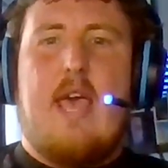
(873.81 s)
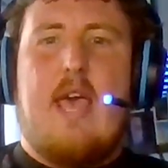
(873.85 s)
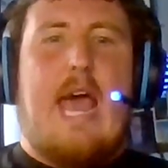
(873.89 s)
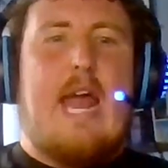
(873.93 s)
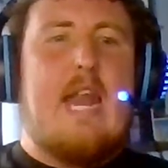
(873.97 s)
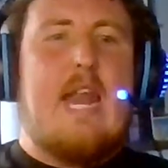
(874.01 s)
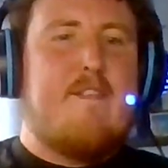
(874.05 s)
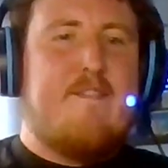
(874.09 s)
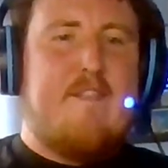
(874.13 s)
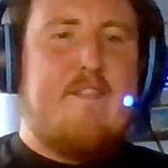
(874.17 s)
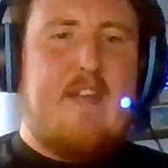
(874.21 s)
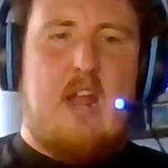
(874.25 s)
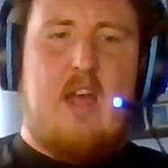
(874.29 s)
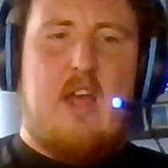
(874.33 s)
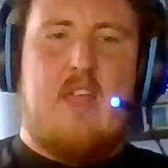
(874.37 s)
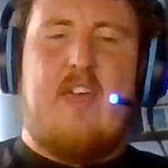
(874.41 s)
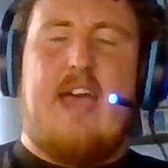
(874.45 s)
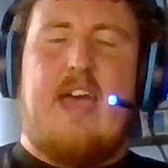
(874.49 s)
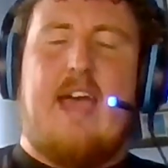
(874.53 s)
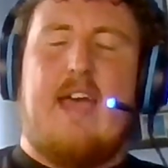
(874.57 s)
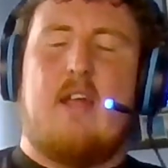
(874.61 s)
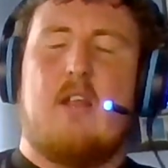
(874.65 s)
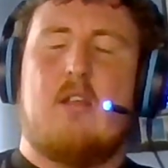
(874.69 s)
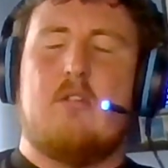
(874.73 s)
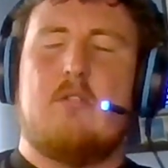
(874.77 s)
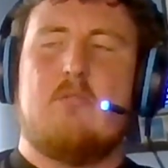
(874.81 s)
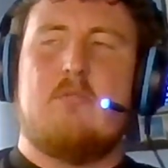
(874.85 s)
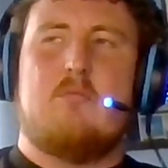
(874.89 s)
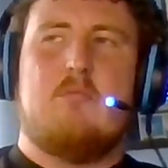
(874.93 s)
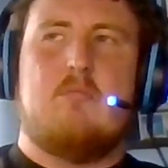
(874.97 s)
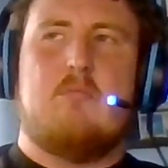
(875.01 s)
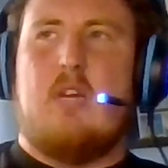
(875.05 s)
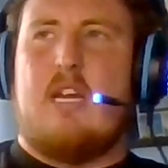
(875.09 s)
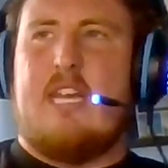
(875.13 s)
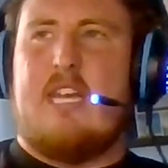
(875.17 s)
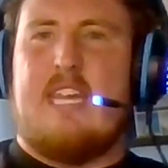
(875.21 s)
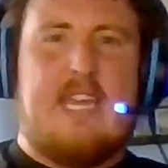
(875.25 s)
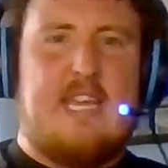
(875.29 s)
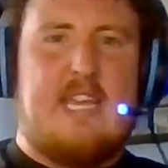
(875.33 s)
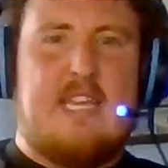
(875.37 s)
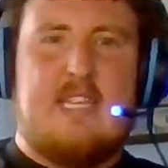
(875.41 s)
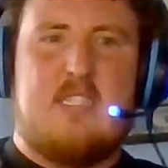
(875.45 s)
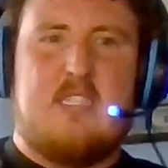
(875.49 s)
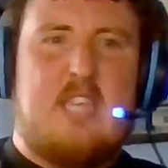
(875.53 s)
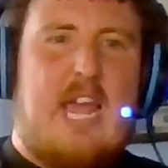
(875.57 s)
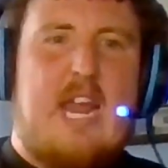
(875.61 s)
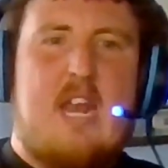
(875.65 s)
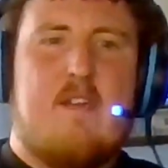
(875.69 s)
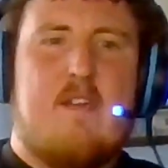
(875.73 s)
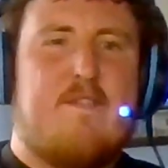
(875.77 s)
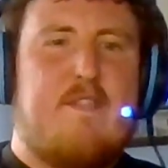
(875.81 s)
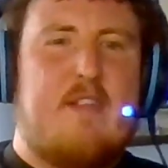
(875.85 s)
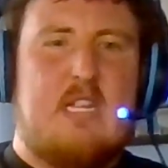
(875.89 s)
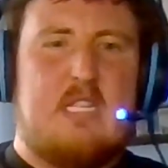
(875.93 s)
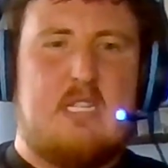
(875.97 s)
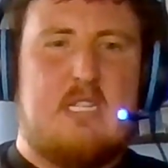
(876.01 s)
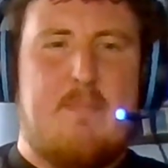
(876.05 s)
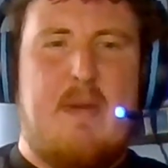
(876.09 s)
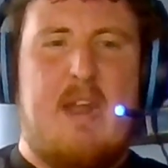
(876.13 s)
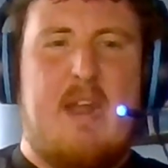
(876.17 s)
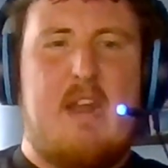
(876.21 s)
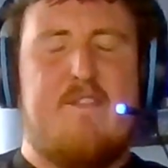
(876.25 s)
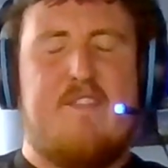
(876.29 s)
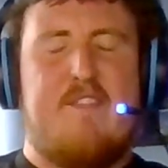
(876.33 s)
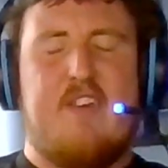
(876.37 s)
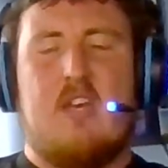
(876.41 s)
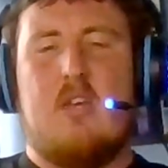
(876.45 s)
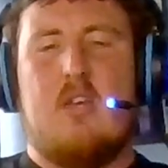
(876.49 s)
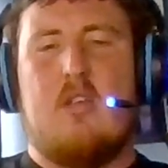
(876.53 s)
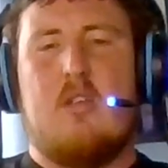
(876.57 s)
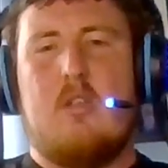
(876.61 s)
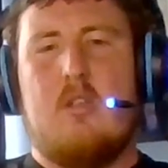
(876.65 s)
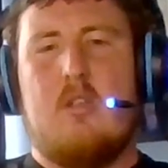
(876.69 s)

anything like that, anything is a benefit.